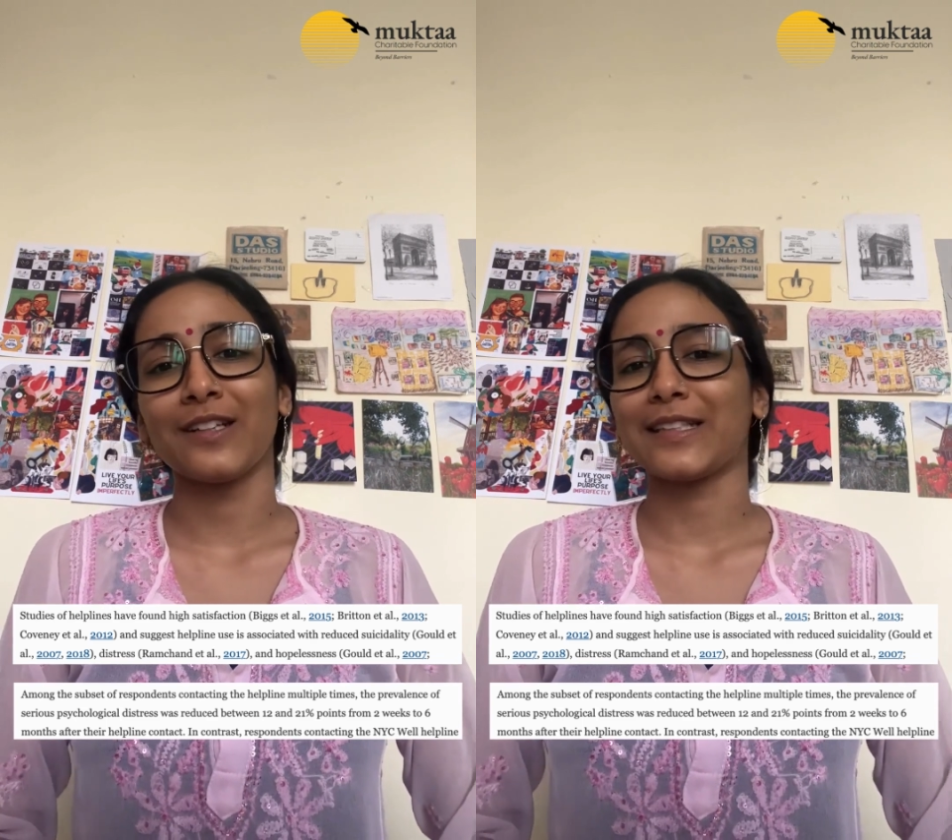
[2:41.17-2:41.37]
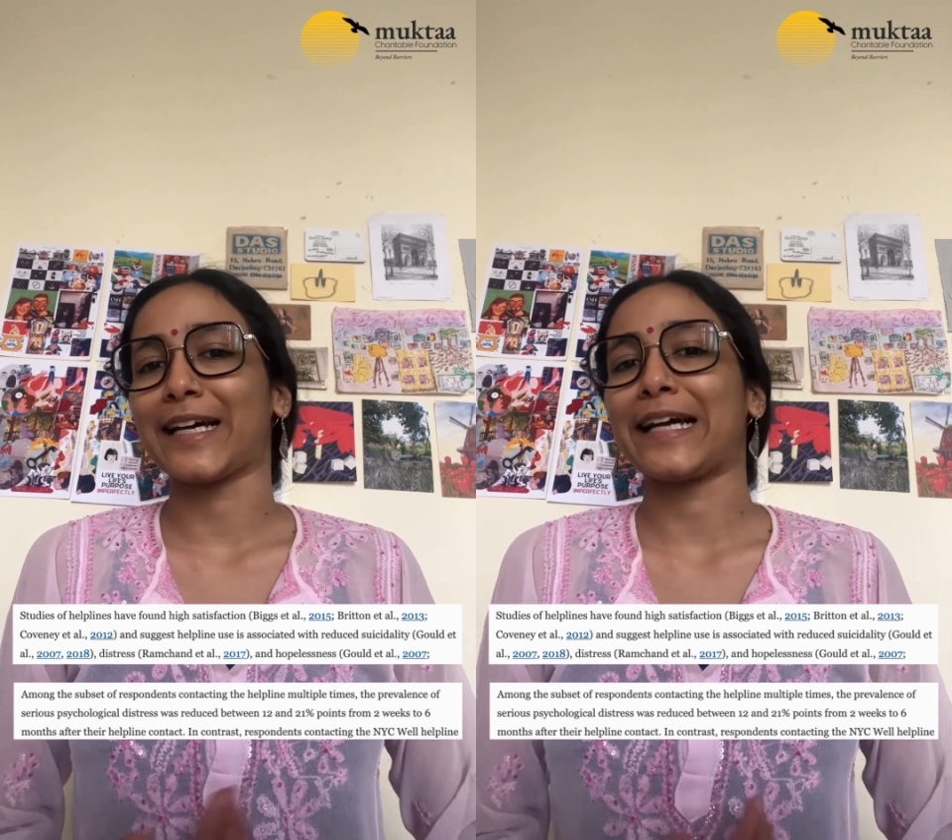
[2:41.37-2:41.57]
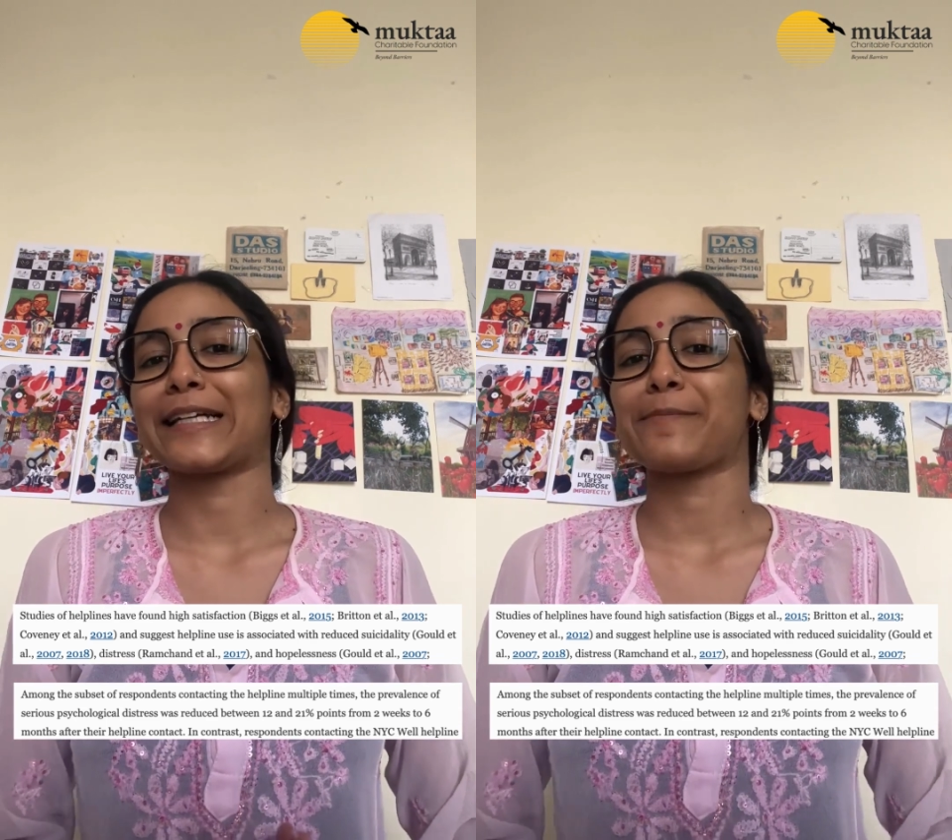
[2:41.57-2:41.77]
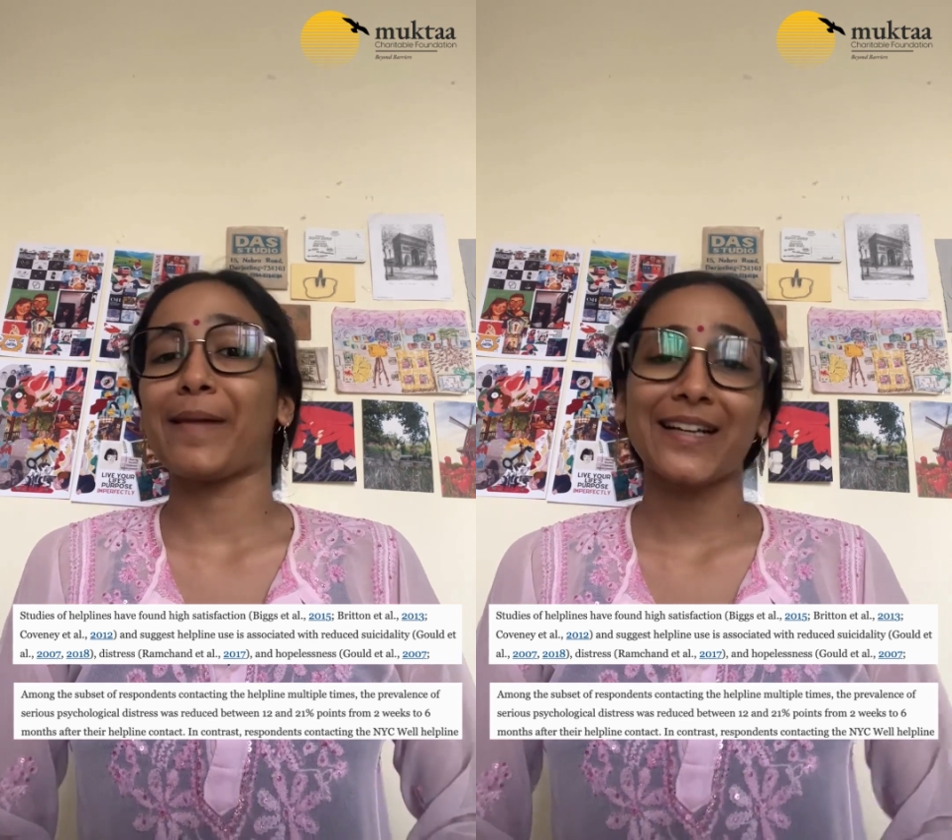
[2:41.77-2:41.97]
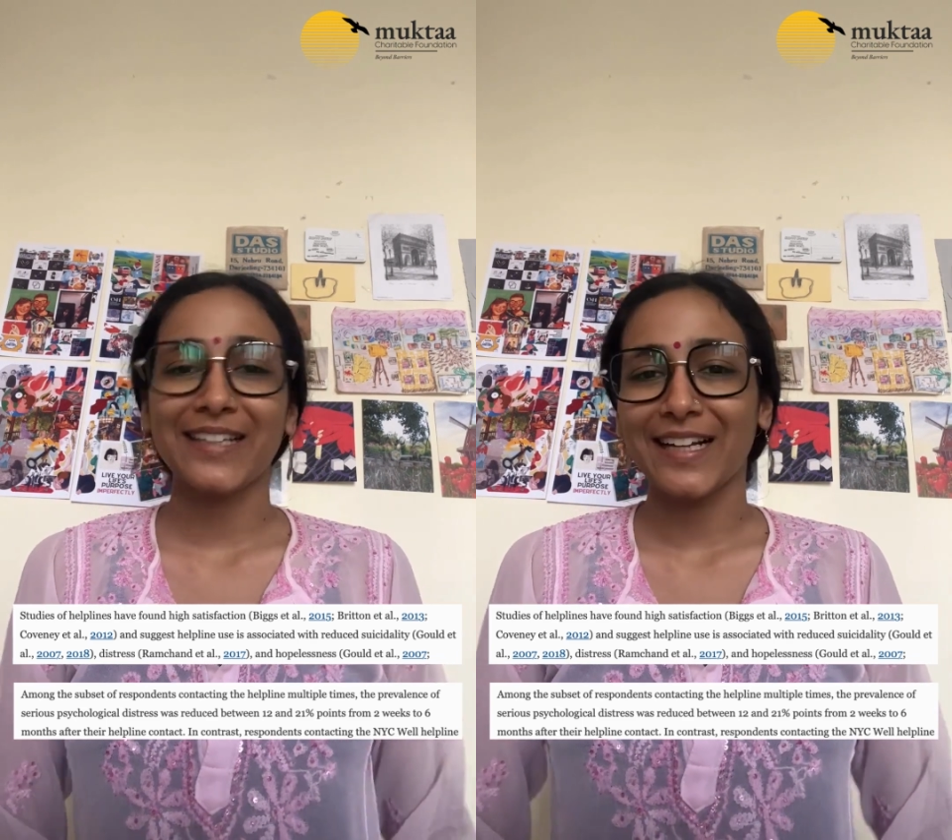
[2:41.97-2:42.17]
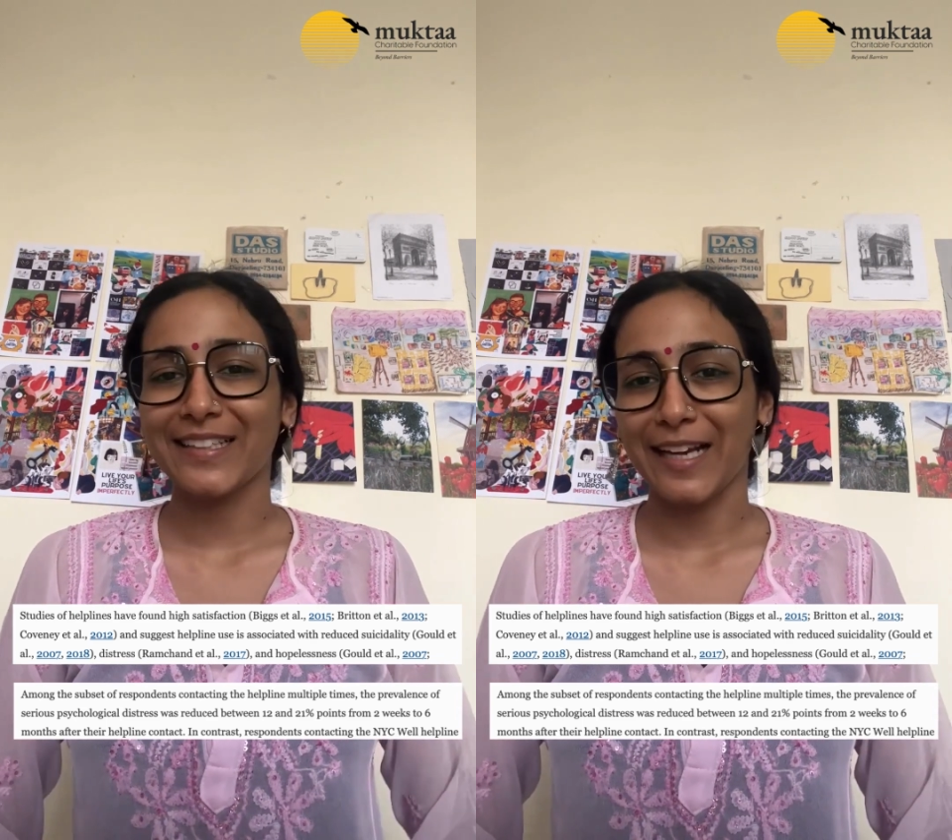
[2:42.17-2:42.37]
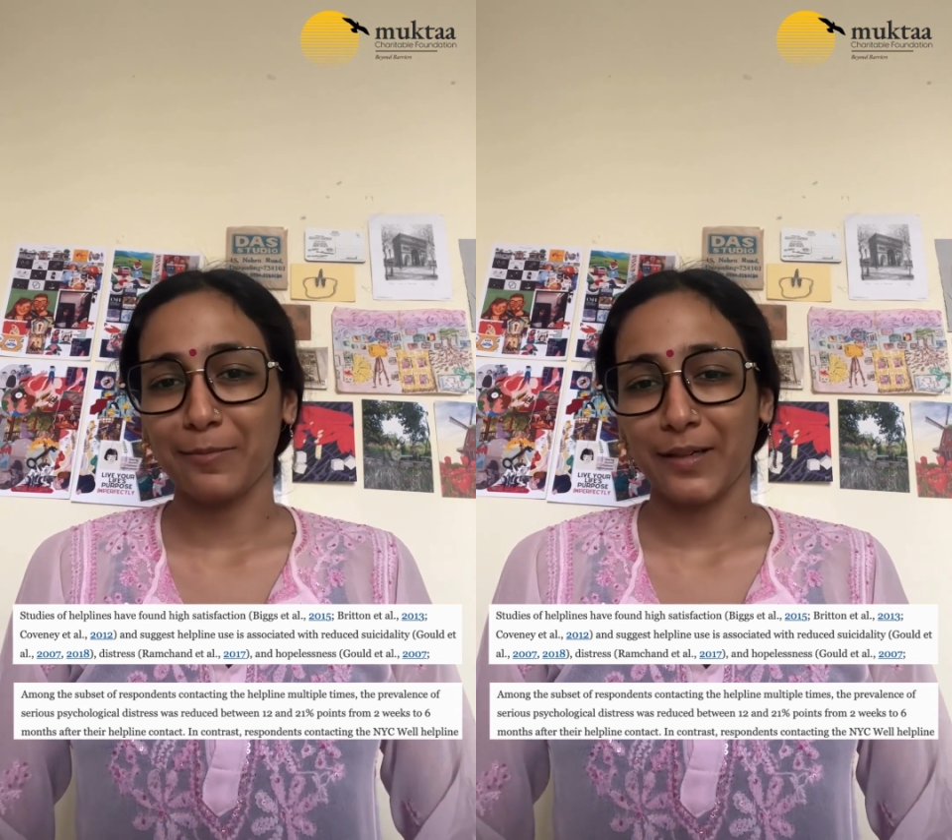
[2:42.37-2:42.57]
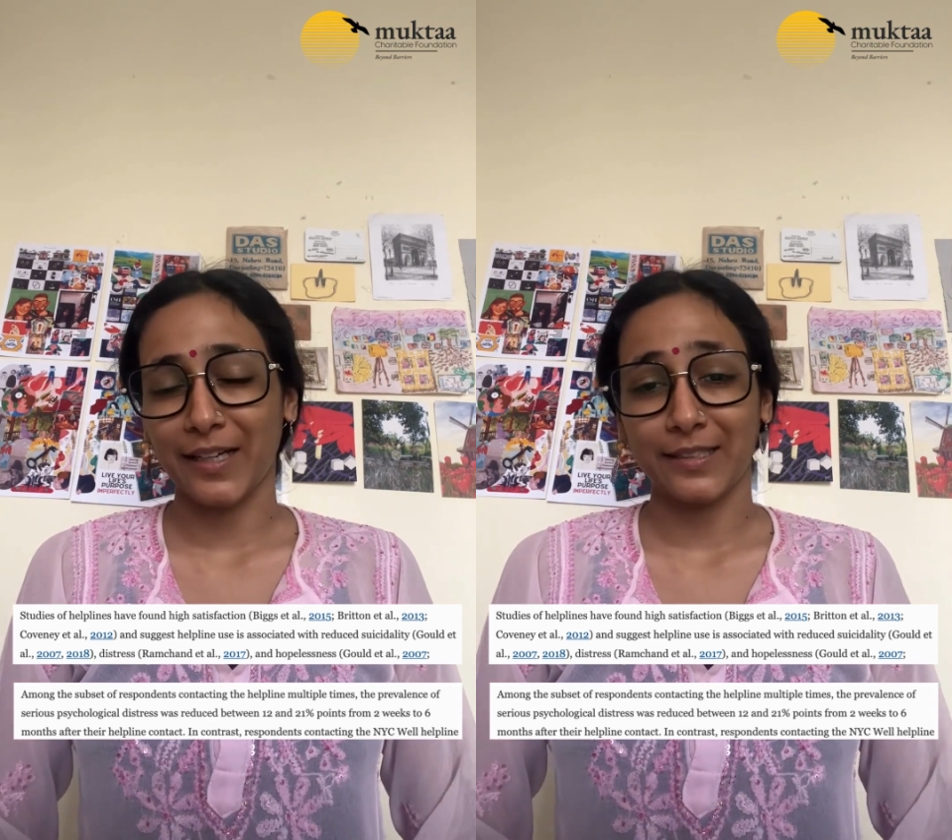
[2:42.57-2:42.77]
that mental health helplines